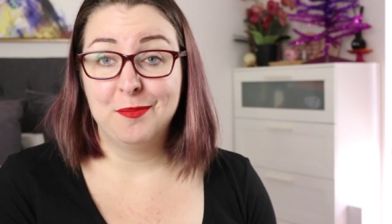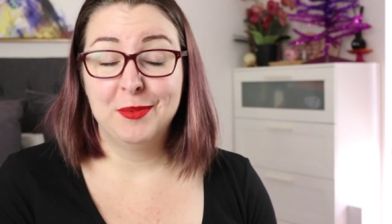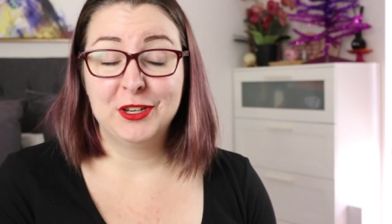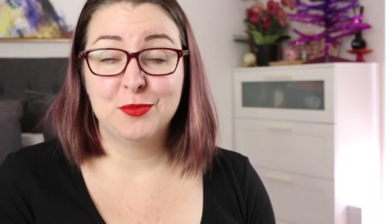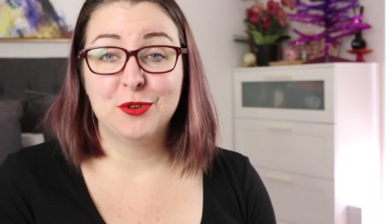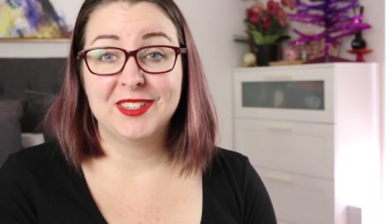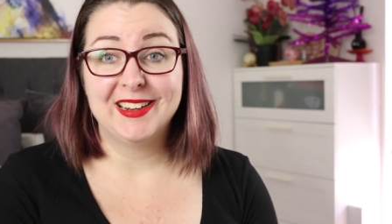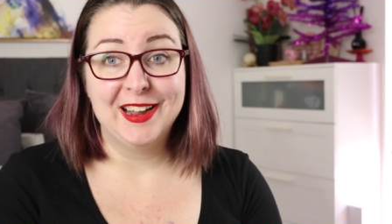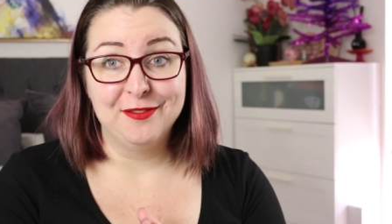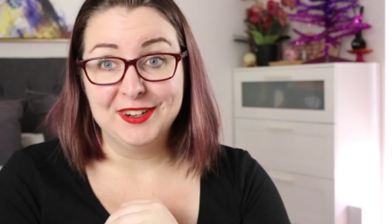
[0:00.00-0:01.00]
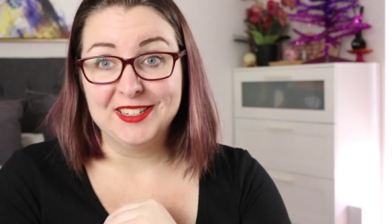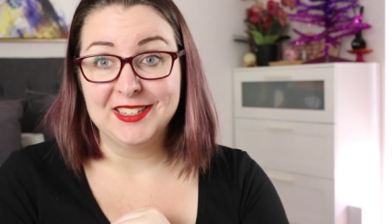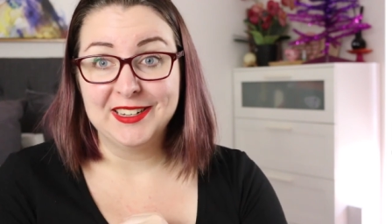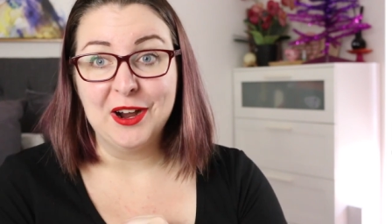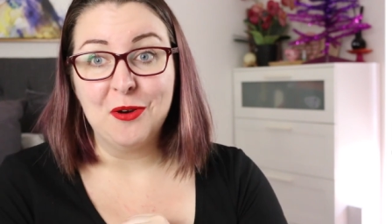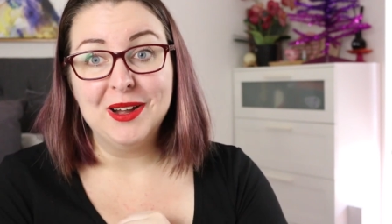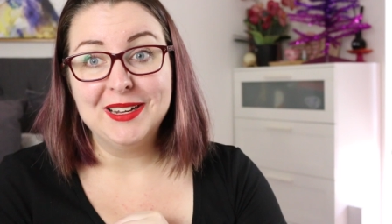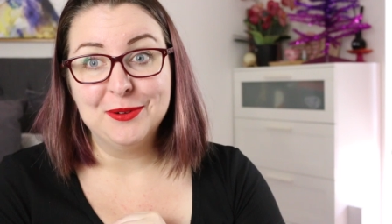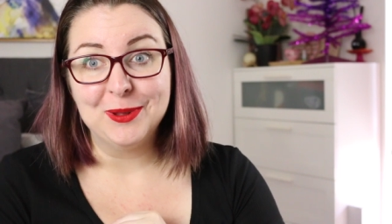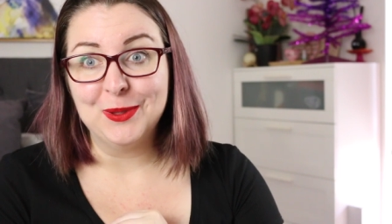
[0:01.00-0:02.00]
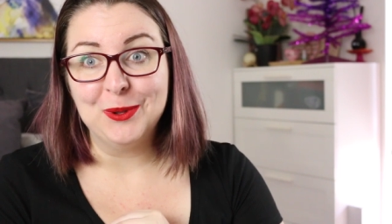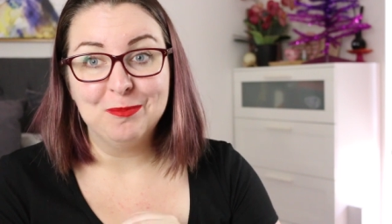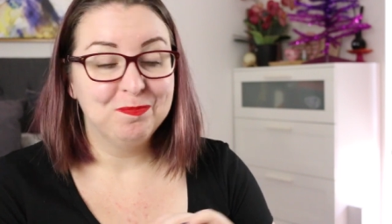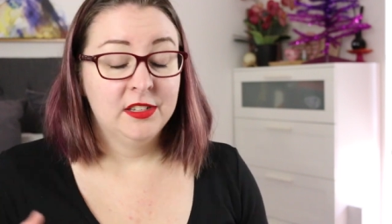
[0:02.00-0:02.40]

picture books that I have recently acquired with you.